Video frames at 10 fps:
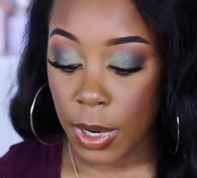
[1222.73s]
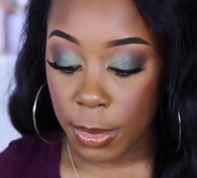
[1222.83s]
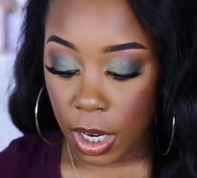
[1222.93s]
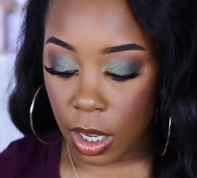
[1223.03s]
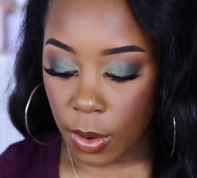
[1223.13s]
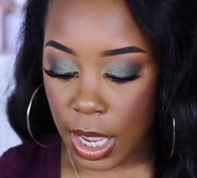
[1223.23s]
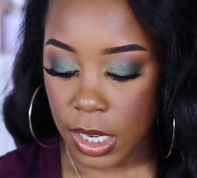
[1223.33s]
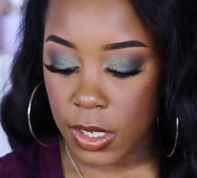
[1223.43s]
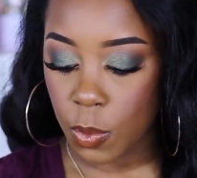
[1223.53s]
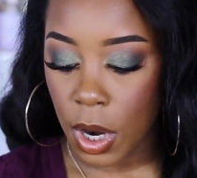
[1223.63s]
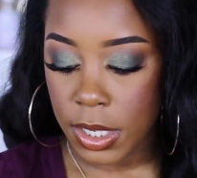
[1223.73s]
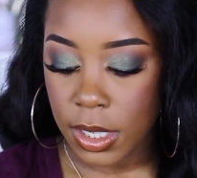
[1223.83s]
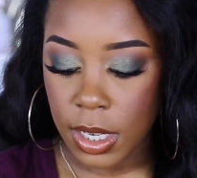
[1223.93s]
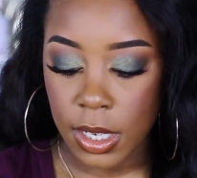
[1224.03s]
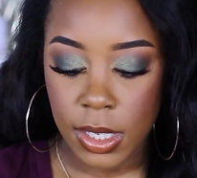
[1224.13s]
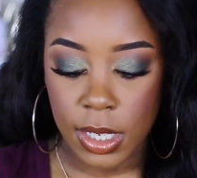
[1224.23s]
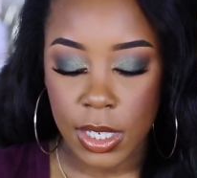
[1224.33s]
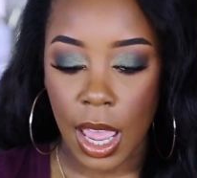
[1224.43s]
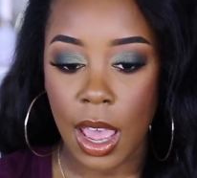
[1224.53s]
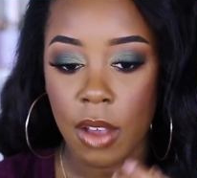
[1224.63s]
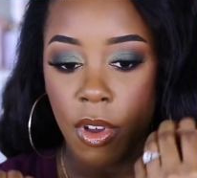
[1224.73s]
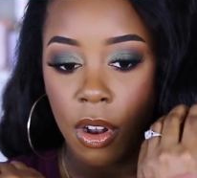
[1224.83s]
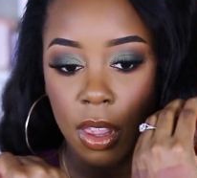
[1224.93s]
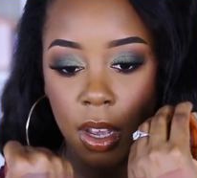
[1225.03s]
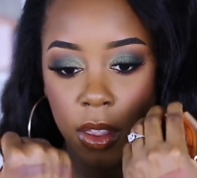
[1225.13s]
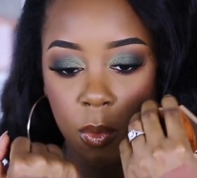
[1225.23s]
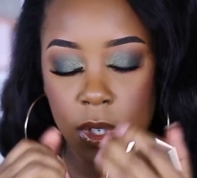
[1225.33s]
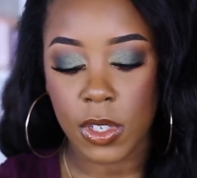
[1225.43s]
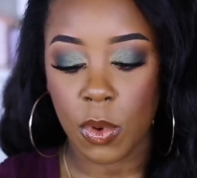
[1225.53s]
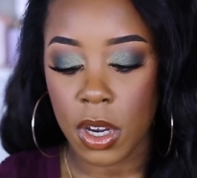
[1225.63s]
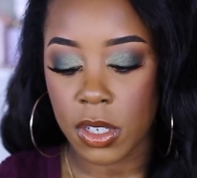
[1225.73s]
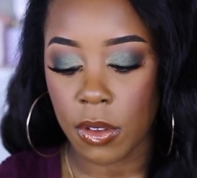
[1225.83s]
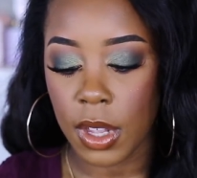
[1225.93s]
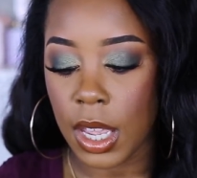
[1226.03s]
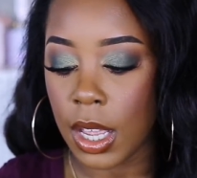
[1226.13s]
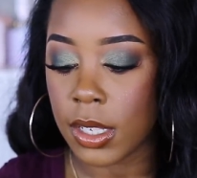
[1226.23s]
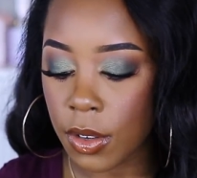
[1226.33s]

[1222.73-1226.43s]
but I'm gonna go ahead and swatch these since I have all the other ones swatched on the hand.